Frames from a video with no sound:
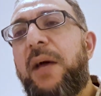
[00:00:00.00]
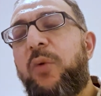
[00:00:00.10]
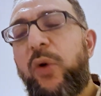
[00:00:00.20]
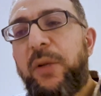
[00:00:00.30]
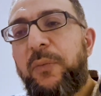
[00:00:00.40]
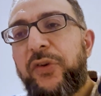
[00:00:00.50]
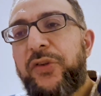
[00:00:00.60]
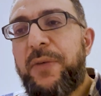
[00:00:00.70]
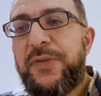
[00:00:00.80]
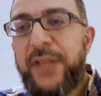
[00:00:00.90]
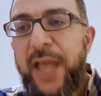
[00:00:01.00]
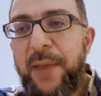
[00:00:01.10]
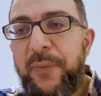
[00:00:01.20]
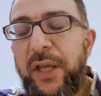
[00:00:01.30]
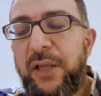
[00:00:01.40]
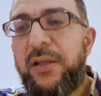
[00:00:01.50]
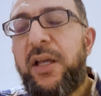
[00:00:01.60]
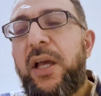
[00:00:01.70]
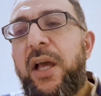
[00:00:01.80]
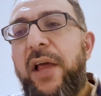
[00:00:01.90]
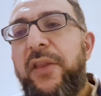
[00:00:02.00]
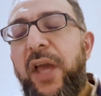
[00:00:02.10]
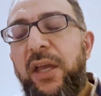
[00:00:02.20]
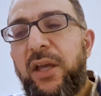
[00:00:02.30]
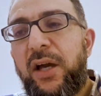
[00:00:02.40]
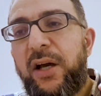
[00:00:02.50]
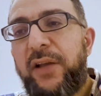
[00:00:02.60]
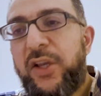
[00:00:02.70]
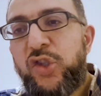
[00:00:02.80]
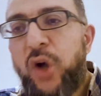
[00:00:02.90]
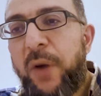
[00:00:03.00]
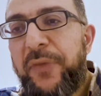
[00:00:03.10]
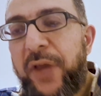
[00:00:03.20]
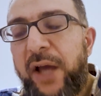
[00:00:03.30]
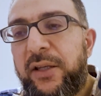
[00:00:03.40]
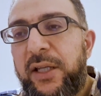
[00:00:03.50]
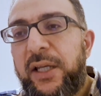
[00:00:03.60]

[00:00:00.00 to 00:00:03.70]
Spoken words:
But when the Muslims came in, they stopped that.